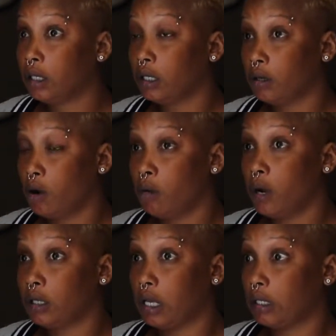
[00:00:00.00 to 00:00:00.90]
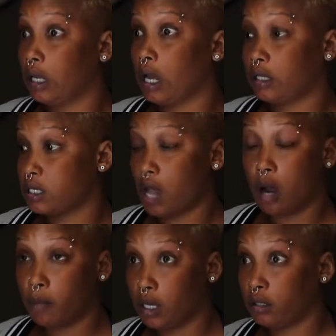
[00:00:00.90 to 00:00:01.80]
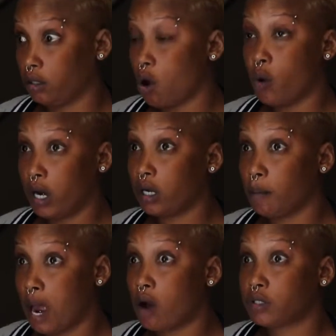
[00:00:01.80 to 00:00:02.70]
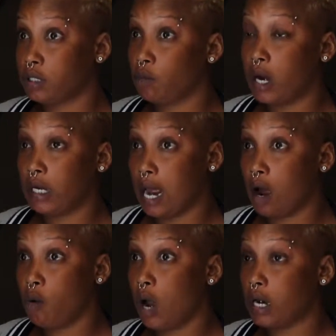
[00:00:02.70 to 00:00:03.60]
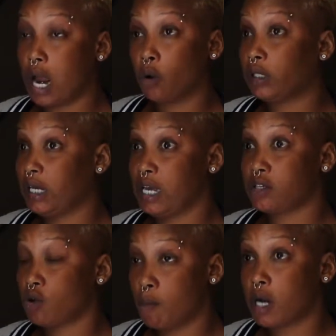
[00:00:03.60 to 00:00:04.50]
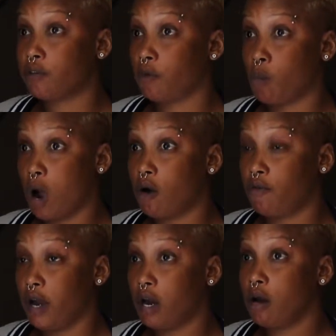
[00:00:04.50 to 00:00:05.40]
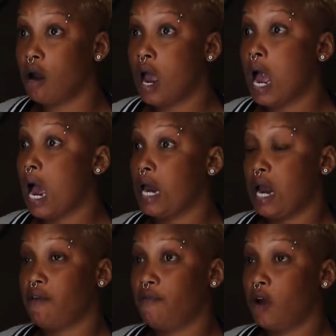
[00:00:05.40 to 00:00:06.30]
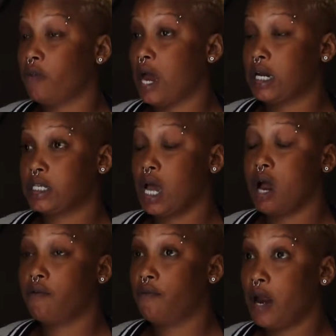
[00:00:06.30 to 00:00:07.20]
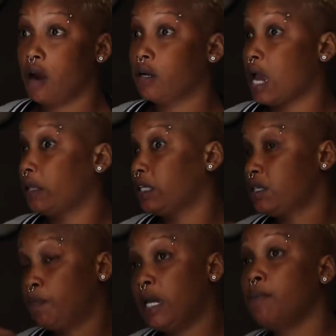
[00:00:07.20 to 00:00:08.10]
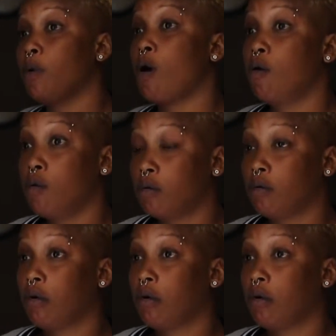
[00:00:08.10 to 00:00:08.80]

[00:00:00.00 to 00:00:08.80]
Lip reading: You know, this I'm in low income housing right now and I only get so much from welfare, and I feel that it's unfair that these people